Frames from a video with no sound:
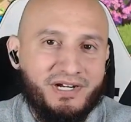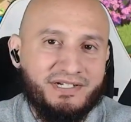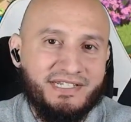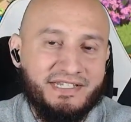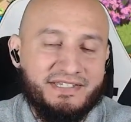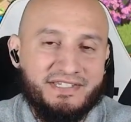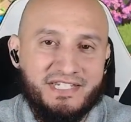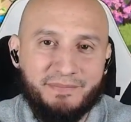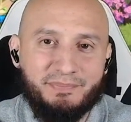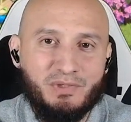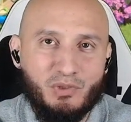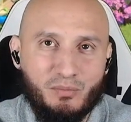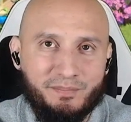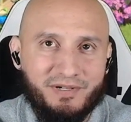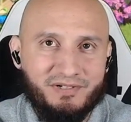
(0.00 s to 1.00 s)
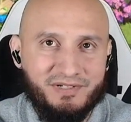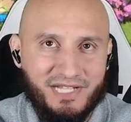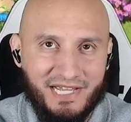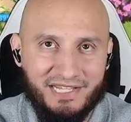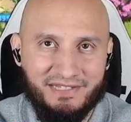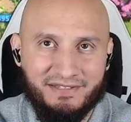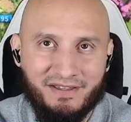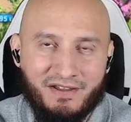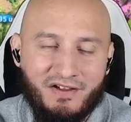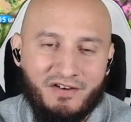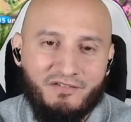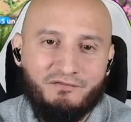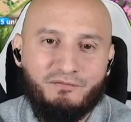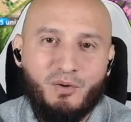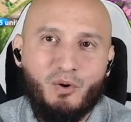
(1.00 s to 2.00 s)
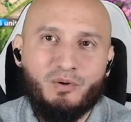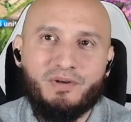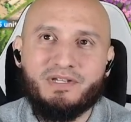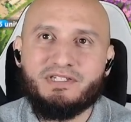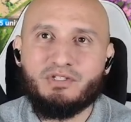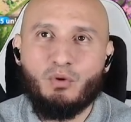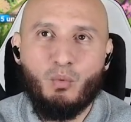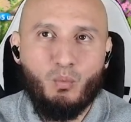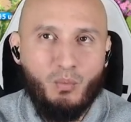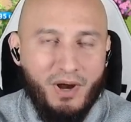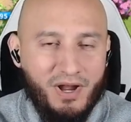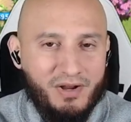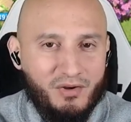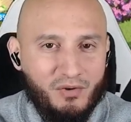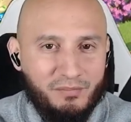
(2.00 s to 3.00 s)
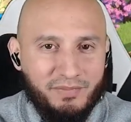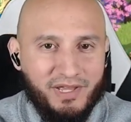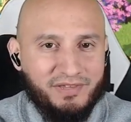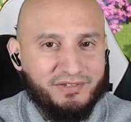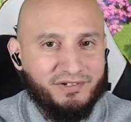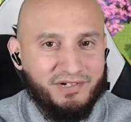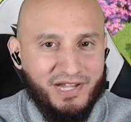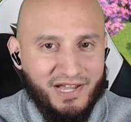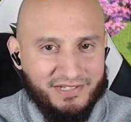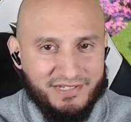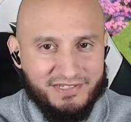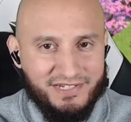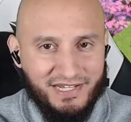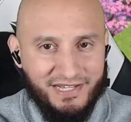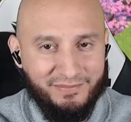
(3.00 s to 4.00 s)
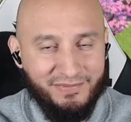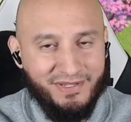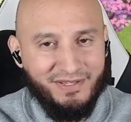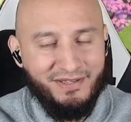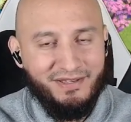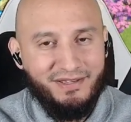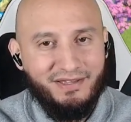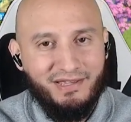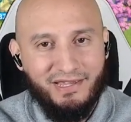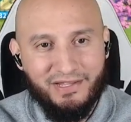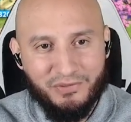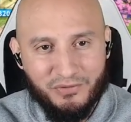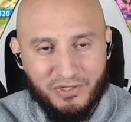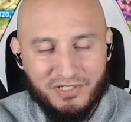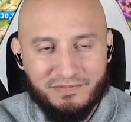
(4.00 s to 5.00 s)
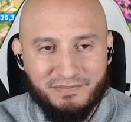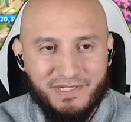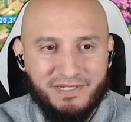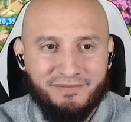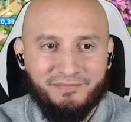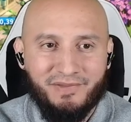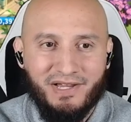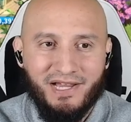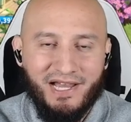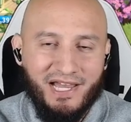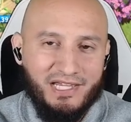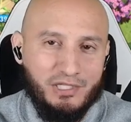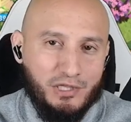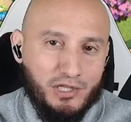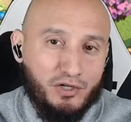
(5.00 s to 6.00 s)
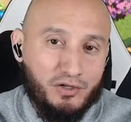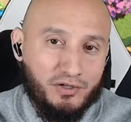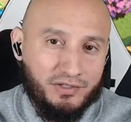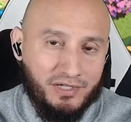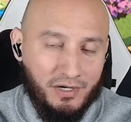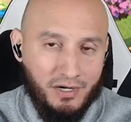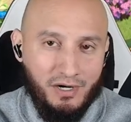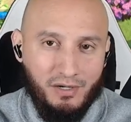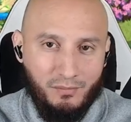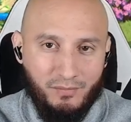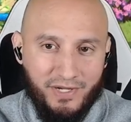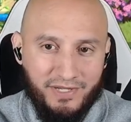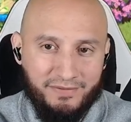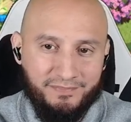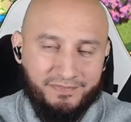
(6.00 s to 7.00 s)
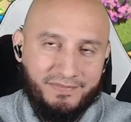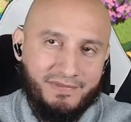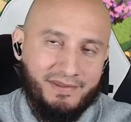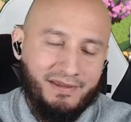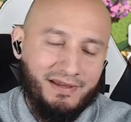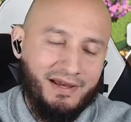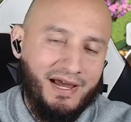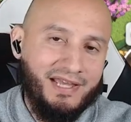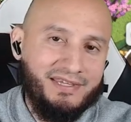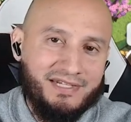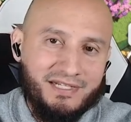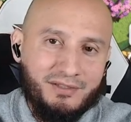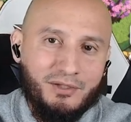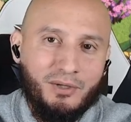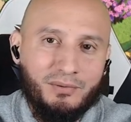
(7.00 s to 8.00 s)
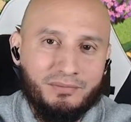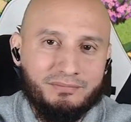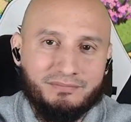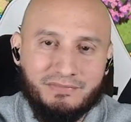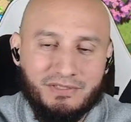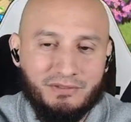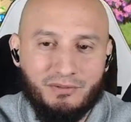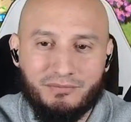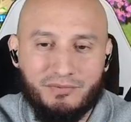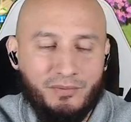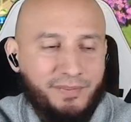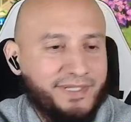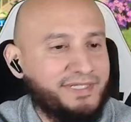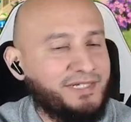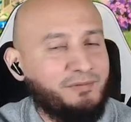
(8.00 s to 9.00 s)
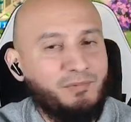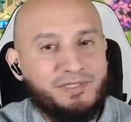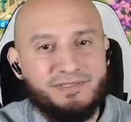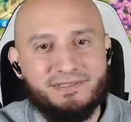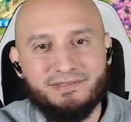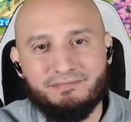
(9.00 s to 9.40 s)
the tip number 9. Focus on one commander at a time. And trust me, I learned the hard way. I didn't know, nobody was